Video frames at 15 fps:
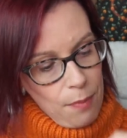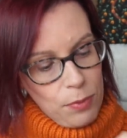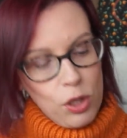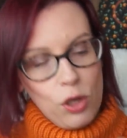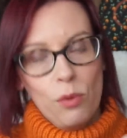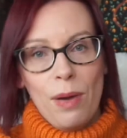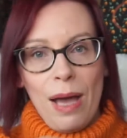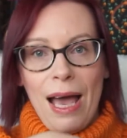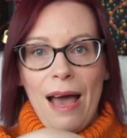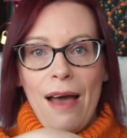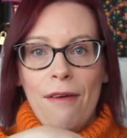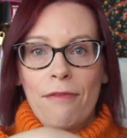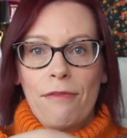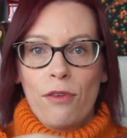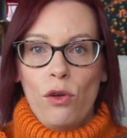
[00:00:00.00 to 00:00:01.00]
You
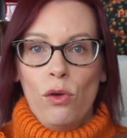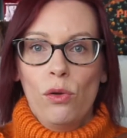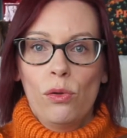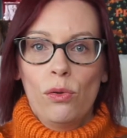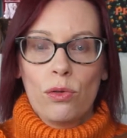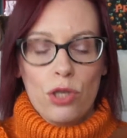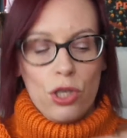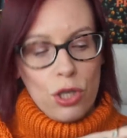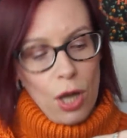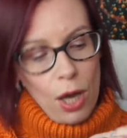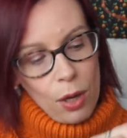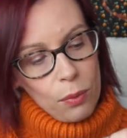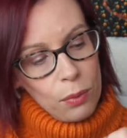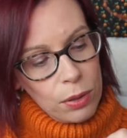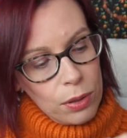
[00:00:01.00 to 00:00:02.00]
have
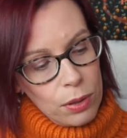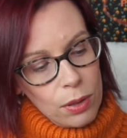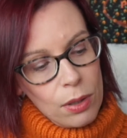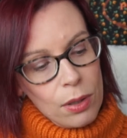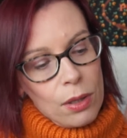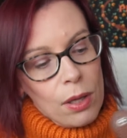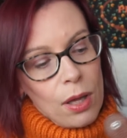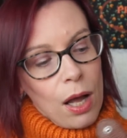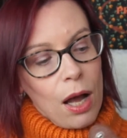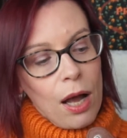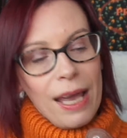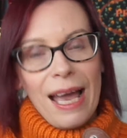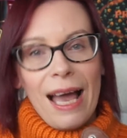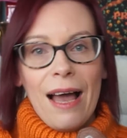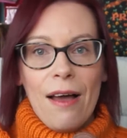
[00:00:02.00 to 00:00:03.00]
also,
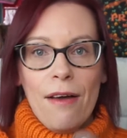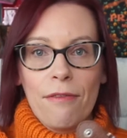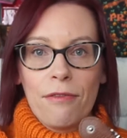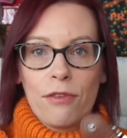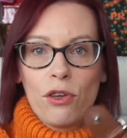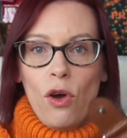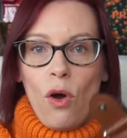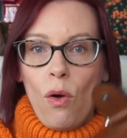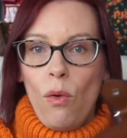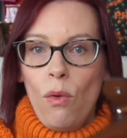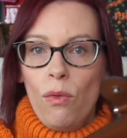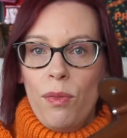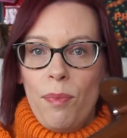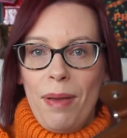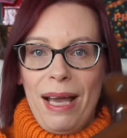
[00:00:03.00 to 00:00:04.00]
I have got
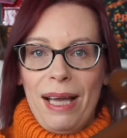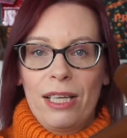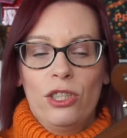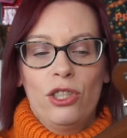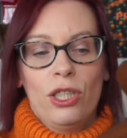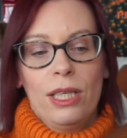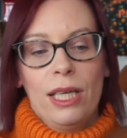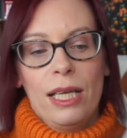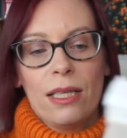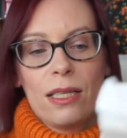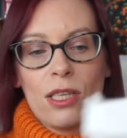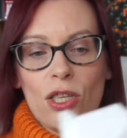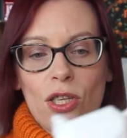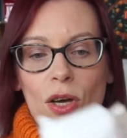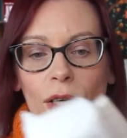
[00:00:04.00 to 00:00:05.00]
all the packaging
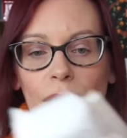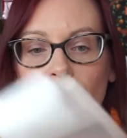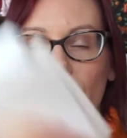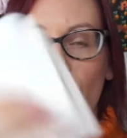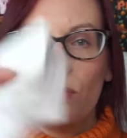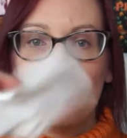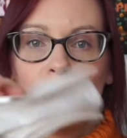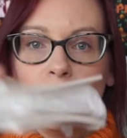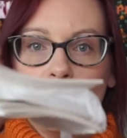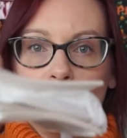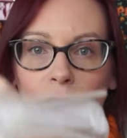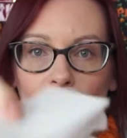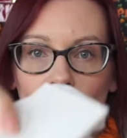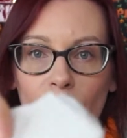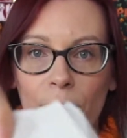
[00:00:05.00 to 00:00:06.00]
inside with
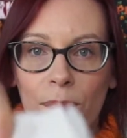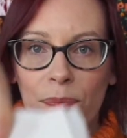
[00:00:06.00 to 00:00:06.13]
all the